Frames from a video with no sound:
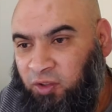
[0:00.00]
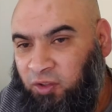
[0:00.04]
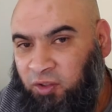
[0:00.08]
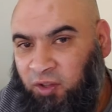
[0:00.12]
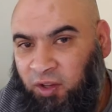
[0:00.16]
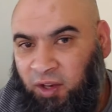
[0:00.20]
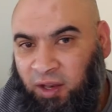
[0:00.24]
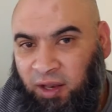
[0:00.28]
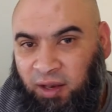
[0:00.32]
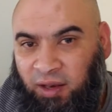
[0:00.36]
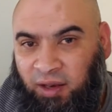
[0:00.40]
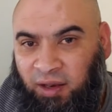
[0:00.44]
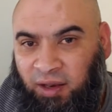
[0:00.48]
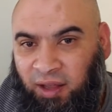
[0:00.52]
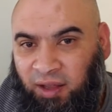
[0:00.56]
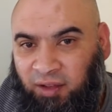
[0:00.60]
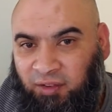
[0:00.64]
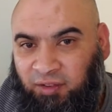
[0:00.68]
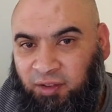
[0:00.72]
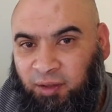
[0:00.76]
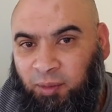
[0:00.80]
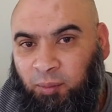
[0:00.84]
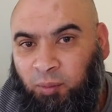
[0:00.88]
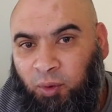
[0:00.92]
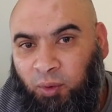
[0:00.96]
is in a
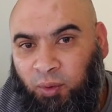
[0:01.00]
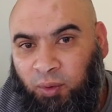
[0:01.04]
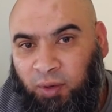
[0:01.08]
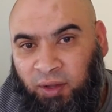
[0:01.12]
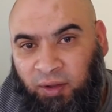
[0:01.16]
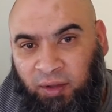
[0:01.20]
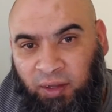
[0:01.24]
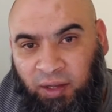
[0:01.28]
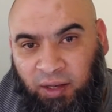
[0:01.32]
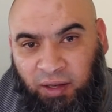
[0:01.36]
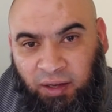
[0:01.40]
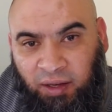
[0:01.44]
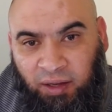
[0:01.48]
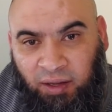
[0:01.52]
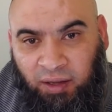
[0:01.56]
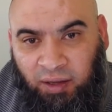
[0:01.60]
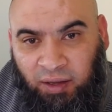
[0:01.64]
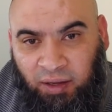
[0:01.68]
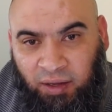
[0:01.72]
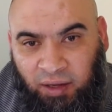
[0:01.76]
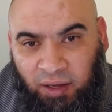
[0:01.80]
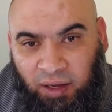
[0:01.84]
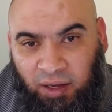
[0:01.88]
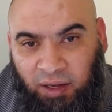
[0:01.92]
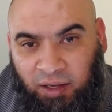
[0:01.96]
nasty mood, and then
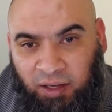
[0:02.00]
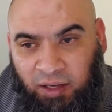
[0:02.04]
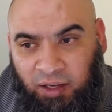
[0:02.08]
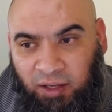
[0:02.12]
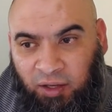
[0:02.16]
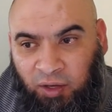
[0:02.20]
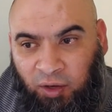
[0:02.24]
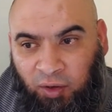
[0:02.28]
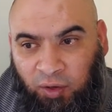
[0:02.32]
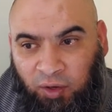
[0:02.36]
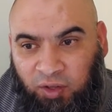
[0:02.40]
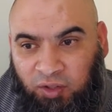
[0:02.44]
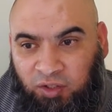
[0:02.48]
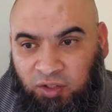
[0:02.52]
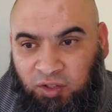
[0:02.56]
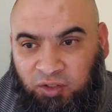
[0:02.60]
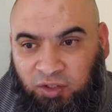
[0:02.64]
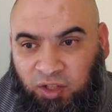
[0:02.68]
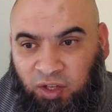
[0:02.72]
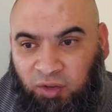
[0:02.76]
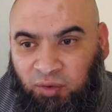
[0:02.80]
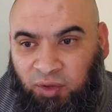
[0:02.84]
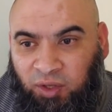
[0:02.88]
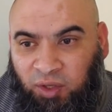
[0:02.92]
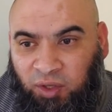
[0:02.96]
he's just
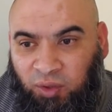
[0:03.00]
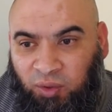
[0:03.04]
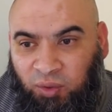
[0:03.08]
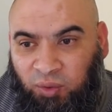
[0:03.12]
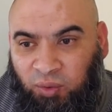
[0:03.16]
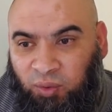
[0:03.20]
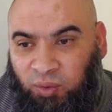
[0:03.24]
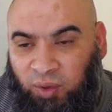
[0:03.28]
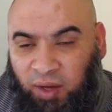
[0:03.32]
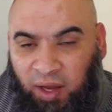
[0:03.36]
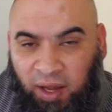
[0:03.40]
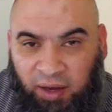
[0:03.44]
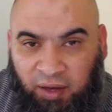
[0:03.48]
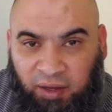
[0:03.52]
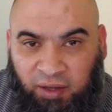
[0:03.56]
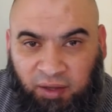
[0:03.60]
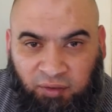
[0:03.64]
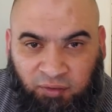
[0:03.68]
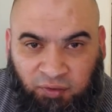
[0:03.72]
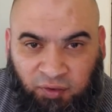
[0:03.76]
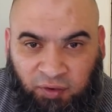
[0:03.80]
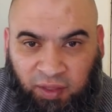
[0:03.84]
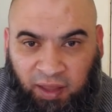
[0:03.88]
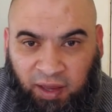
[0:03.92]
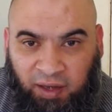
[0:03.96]
giving you headache
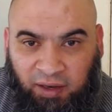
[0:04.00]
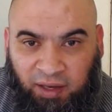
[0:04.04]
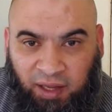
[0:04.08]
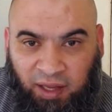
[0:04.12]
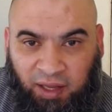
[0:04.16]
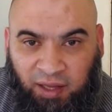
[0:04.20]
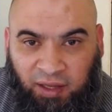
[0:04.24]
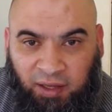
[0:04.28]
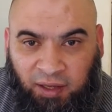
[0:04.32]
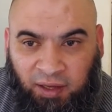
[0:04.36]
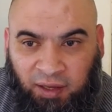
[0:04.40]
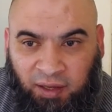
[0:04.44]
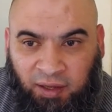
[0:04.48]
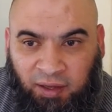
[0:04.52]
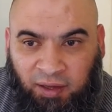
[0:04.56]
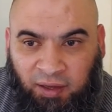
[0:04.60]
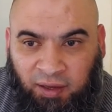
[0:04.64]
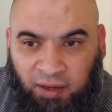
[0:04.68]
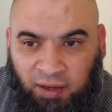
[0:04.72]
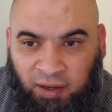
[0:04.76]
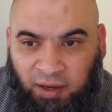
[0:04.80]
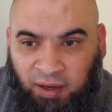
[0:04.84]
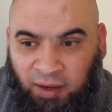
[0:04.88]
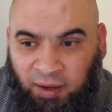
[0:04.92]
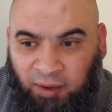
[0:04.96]
for that day.
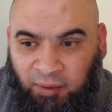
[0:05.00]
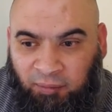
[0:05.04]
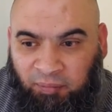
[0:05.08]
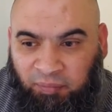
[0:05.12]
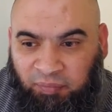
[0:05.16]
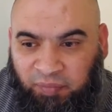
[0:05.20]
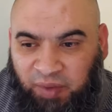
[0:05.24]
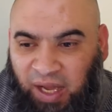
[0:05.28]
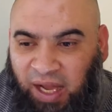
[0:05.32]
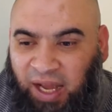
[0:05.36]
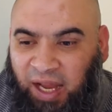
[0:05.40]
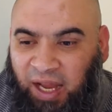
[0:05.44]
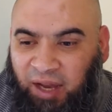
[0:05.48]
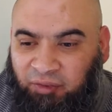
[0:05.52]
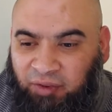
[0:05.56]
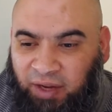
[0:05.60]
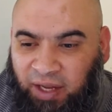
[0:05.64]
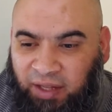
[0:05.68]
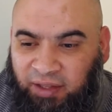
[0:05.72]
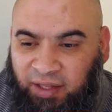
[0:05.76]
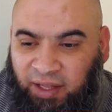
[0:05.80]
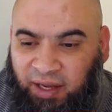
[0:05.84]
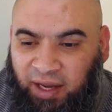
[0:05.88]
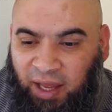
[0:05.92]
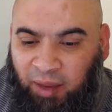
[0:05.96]
I have
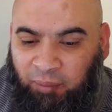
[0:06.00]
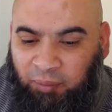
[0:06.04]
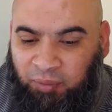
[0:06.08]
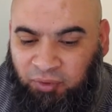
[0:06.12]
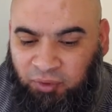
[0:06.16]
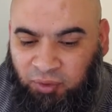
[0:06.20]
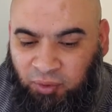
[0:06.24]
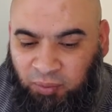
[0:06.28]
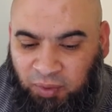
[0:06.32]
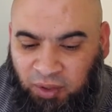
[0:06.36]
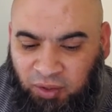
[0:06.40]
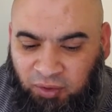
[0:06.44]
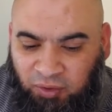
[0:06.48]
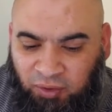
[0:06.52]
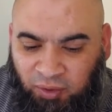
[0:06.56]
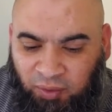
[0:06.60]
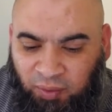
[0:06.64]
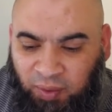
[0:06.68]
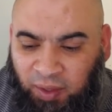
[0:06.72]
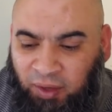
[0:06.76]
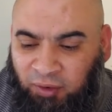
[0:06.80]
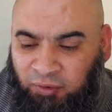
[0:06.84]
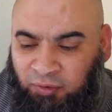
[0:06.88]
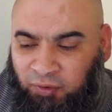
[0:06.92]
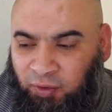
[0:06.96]
had that happen to me,
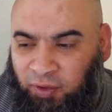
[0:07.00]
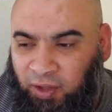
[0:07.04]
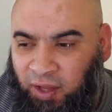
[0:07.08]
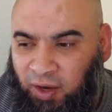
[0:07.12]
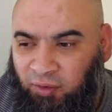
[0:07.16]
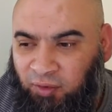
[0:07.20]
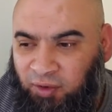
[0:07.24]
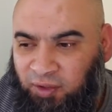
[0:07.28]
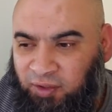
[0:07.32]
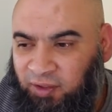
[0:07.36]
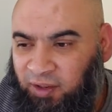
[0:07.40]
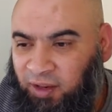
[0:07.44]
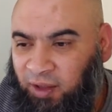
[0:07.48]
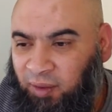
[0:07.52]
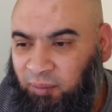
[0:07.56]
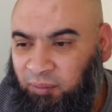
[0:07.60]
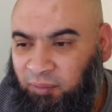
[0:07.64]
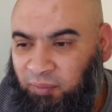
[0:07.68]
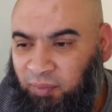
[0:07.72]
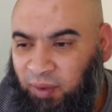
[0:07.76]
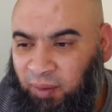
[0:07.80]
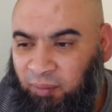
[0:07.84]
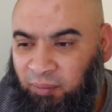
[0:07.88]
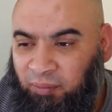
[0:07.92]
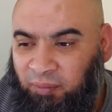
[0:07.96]
so for that reason,
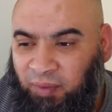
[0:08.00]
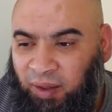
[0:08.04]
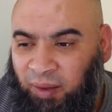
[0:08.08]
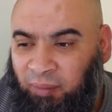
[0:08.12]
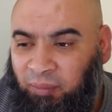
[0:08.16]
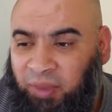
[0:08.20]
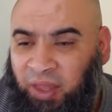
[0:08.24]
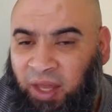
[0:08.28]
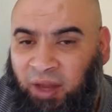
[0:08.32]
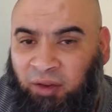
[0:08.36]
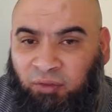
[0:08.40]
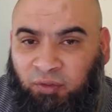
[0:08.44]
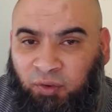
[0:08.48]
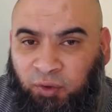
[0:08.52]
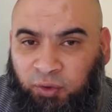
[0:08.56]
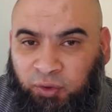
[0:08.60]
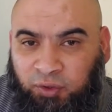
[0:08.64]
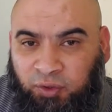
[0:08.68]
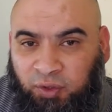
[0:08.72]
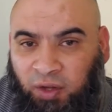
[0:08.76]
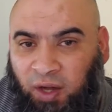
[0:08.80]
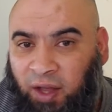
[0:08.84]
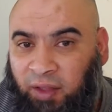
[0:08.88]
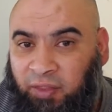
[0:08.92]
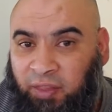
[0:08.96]
I'm thankful
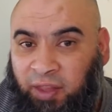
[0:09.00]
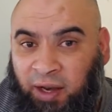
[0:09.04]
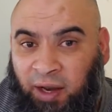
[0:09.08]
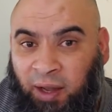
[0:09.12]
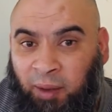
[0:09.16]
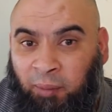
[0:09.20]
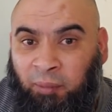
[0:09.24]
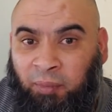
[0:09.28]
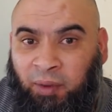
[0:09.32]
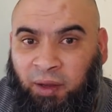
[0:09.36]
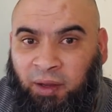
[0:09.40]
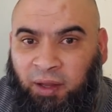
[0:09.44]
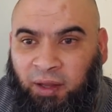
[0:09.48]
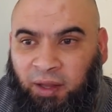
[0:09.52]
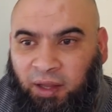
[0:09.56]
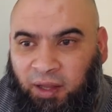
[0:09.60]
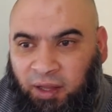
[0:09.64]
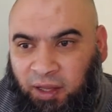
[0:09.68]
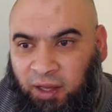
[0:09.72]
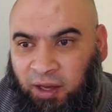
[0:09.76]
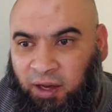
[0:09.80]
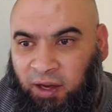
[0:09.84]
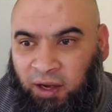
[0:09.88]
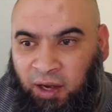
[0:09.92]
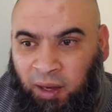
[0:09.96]
to God that I'm
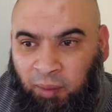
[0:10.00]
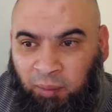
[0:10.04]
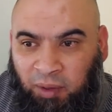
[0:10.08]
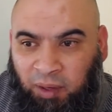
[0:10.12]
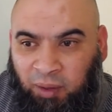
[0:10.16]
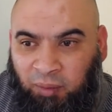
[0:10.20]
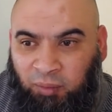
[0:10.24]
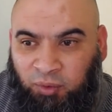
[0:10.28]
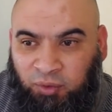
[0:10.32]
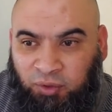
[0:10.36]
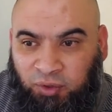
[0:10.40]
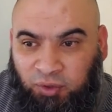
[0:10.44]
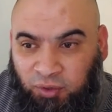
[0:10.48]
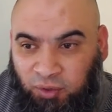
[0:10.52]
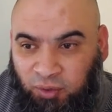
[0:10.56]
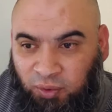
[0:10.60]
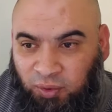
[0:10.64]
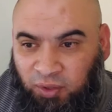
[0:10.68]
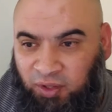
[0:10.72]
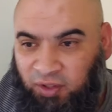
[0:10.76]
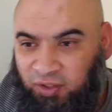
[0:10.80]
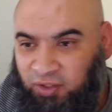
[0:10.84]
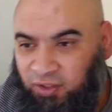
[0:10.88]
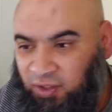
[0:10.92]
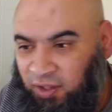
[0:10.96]
here. I'm able to do
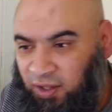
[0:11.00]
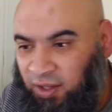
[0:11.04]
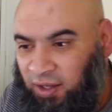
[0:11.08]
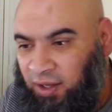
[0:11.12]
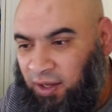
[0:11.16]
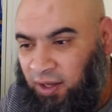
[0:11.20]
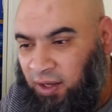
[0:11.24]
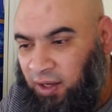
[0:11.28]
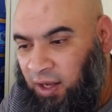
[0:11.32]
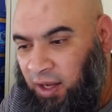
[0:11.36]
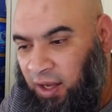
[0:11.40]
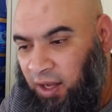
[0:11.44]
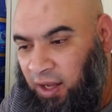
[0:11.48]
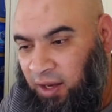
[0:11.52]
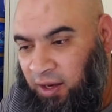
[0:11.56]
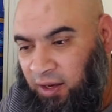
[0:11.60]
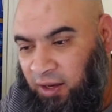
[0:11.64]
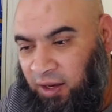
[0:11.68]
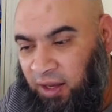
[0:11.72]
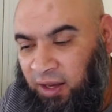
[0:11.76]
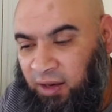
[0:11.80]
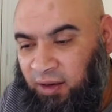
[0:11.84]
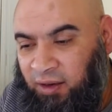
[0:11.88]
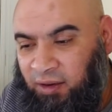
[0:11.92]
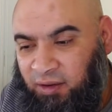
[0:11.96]
this,
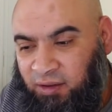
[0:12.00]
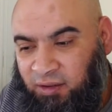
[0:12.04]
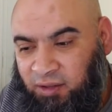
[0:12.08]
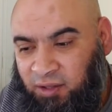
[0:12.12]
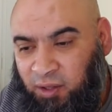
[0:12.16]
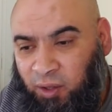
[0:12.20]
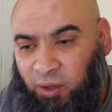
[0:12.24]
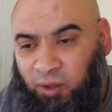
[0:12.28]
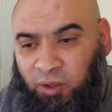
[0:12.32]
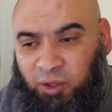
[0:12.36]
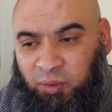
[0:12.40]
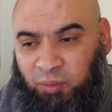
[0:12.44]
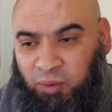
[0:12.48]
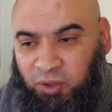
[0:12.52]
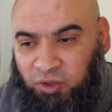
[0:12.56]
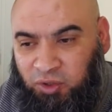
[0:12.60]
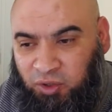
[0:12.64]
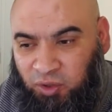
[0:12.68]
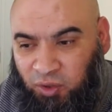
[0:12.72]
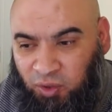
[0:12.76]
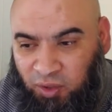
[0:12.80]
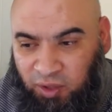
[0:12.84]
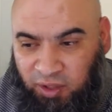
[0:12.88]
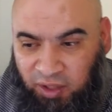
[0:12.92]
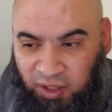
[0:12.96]
and slowly but
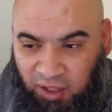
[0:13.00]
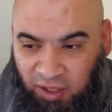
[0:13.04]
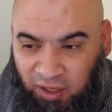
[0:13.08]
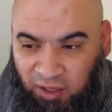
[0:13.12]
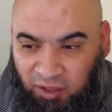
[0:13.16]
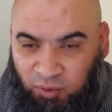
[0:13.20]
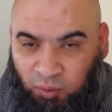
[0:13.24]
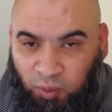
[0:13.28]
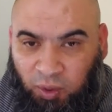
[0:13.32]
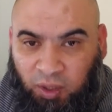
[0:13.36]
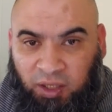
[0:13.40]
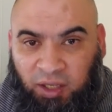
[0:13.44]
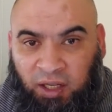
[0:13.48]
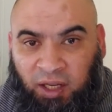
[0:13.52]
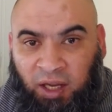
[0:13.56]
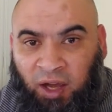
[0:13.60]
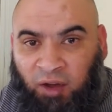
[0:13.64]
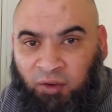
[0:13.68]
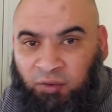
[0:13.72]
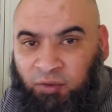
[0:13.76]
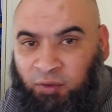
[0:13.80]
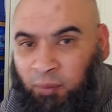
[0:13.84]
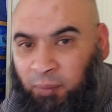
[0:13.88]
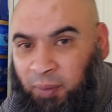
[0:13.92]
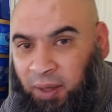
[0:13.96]
surely, it is working
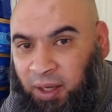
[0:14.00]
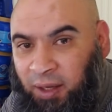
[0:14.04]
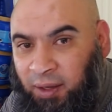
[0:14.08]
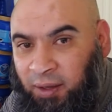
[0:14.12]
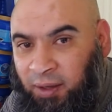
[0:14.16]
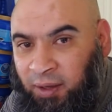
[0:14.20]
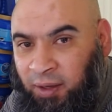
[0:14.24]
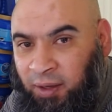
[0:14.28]
out for me.